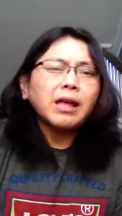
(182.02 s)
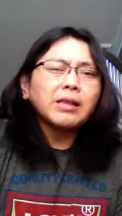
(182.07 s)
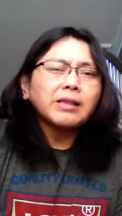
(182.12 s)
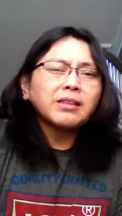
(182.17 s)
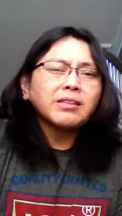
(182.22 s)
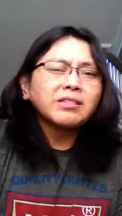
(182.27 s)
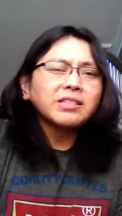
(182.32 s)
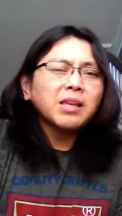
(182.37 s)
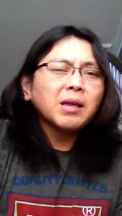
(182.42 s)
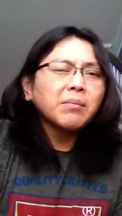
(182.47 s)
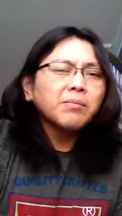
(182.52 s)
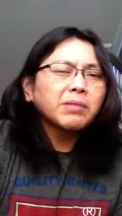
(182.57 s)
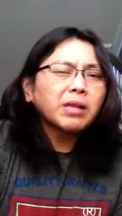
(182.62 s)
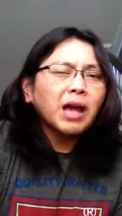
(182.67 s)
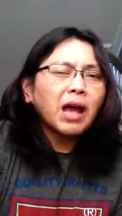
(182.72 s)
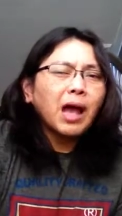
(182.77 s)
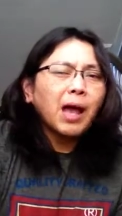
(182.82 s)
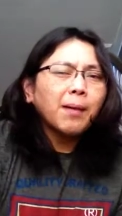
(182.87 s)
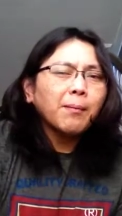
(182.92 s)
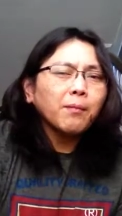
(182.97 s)
at the same
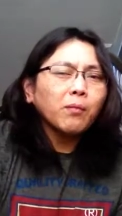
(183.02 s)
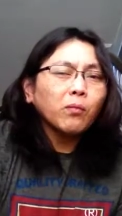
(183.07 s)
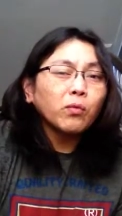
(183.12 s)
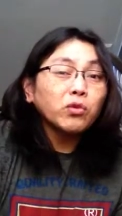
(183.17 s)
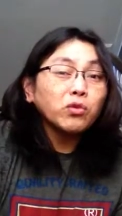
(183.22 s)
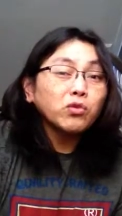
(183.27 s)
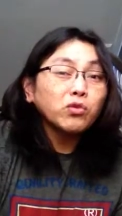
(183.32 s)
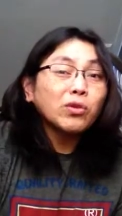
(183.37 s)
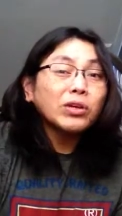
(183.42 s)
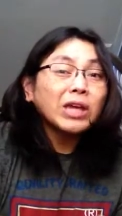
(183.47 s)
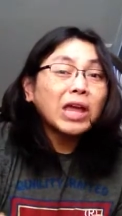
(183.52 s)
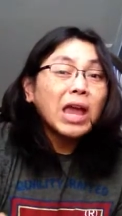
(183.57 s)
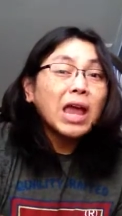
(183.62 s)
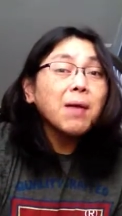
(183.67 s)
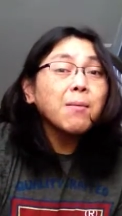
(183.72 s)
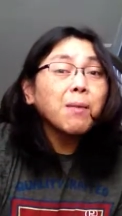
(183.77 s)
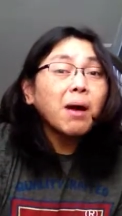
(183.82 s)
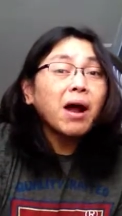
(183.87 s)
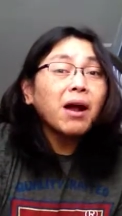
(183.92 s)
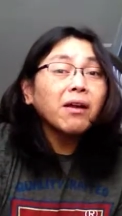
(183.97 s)
time, when you
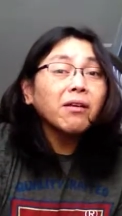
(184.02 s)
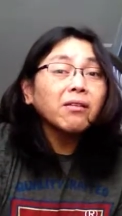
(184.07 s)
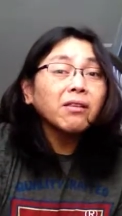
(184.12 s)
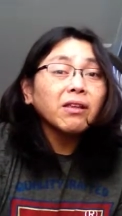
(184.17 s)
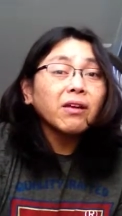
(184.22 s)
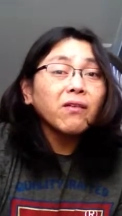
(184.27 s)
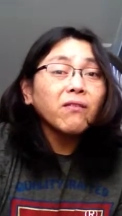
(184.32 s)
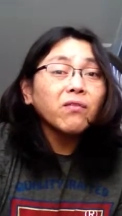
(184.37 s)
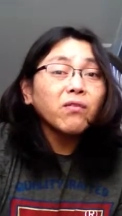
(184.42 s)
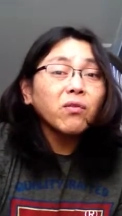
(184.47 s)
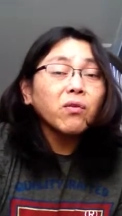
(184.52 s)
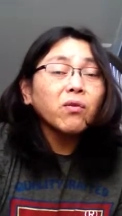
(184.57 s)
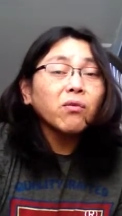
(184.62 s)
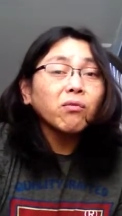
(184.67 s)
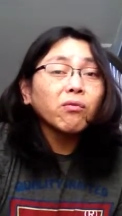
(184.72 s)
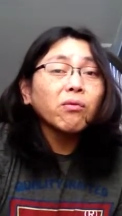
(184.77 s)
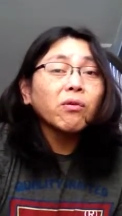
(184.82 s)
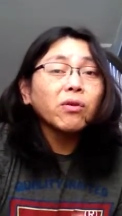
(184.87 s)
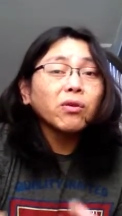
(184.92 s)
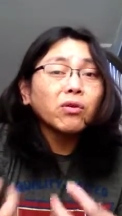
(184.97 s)
came out of
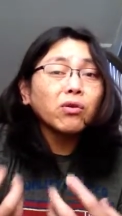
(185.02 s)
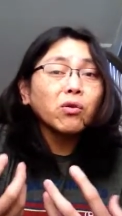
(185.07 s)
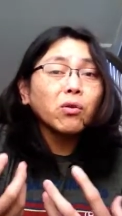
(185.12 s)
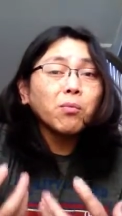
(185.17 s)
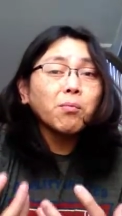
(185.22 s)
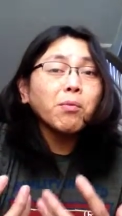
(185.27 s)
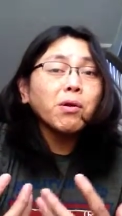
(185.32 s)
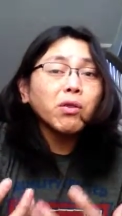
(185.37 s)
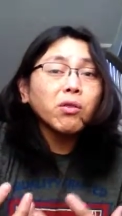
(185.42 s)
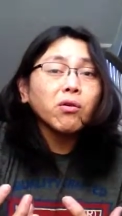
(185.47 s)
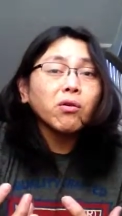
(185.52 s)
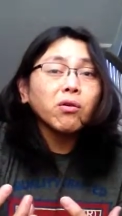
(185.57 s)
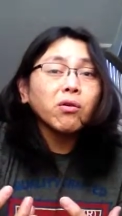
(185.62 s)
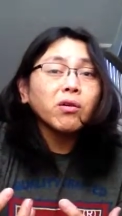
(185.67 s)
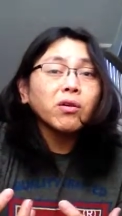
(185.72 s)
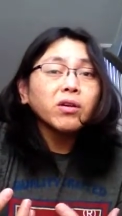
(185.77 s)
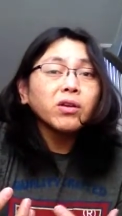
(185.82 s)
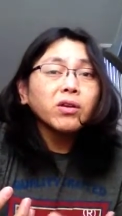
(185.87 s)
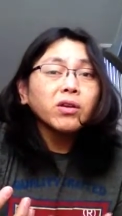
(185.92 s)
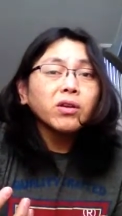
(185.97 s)
your, your
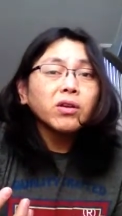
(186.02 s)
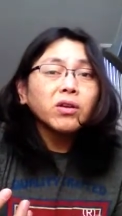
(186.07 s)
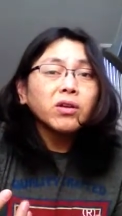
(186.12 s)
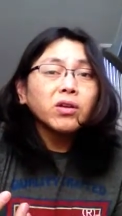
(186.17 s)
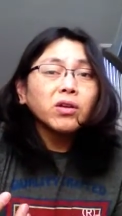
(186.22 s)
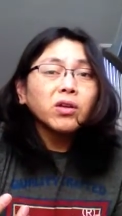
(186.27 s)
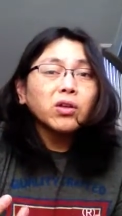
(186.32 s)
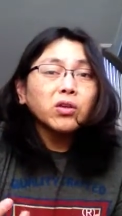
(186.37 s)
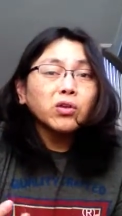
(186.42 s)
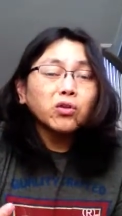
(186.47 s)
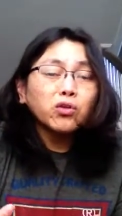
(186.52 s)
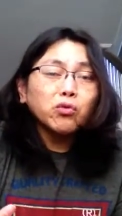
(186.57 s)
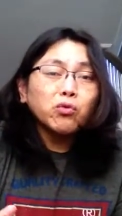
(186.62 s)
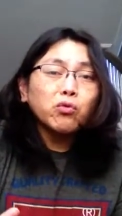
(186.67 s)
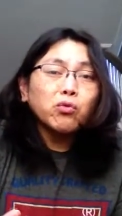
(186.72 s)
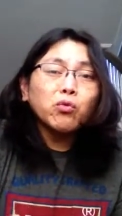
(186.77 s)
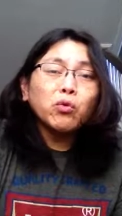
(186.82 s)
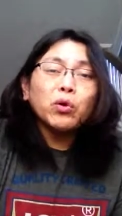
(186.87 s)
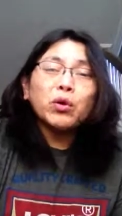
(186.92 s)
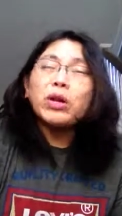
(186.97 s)
mother, you
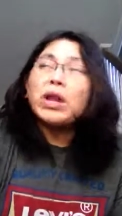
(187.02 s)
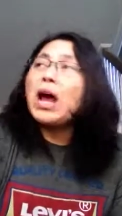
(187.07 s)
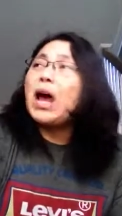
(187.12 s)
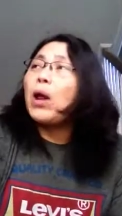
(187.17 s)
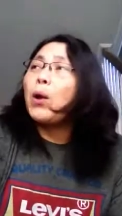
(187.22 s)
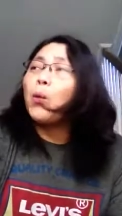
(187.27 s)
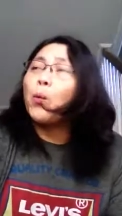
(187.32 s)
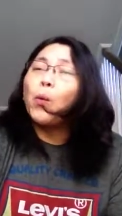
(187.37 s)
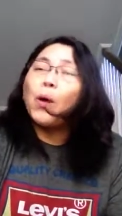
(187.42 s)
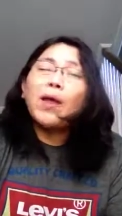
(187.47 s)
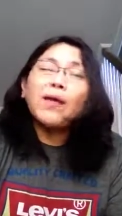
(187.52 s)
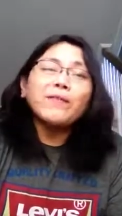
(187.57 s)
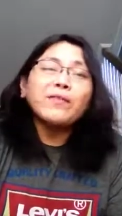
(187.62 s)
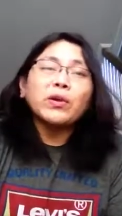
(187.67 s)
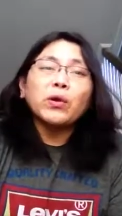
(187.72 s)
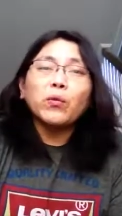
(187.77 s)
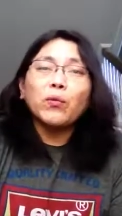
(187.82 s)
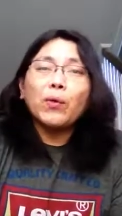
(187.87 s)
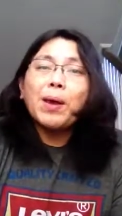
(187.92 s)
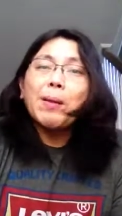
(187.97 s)
were not
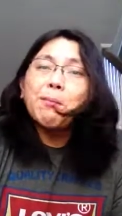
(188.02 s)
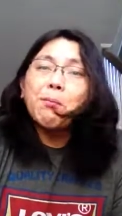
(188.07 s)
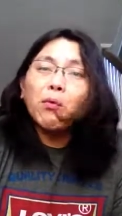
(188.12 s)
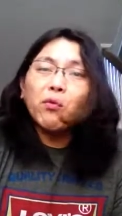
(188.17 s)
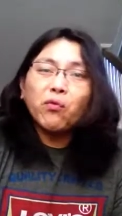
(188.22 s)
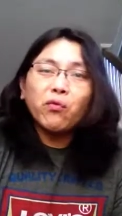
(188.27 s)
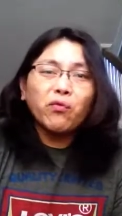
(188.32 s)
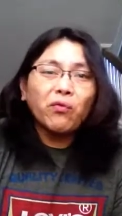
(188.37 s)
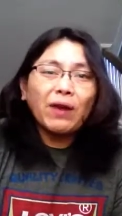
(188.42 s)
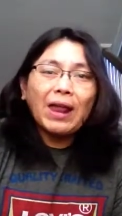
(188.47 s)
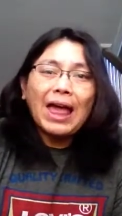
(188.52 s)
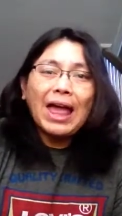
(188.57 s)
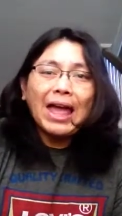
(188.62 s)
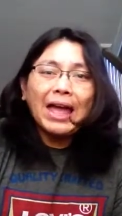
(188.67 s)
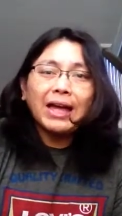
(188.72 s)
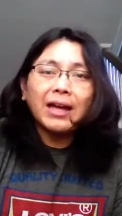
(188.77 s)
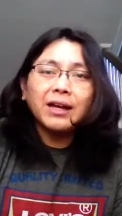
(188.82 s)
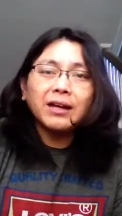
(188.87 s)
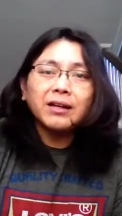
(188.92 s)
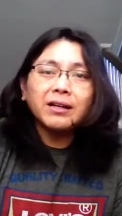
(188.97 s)
waving a rainbow
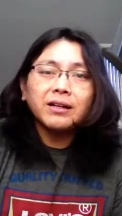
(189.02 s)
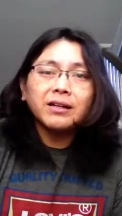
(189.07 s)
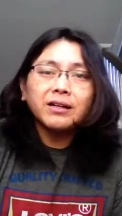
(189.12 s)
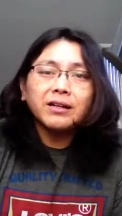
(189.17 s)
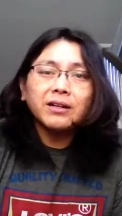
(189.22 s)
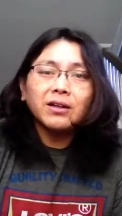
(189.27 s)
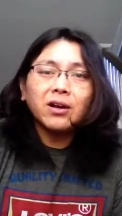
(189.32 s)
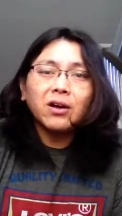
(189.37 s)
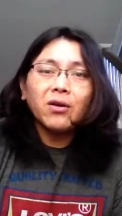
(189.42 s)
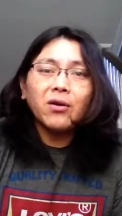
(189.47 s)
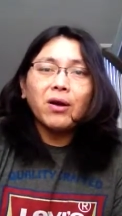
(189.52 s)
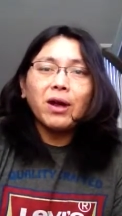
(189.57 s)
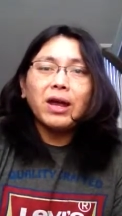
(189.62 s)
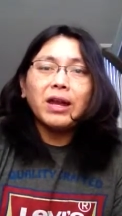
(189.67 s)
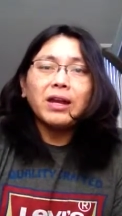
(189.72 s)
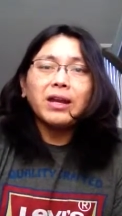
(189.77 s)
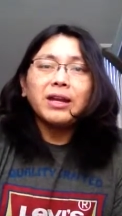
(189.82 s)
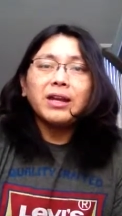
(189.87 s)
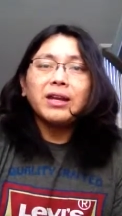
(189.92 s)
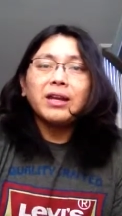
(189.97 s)
flag,
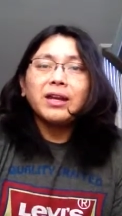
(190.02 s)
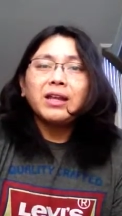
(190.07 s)
alright?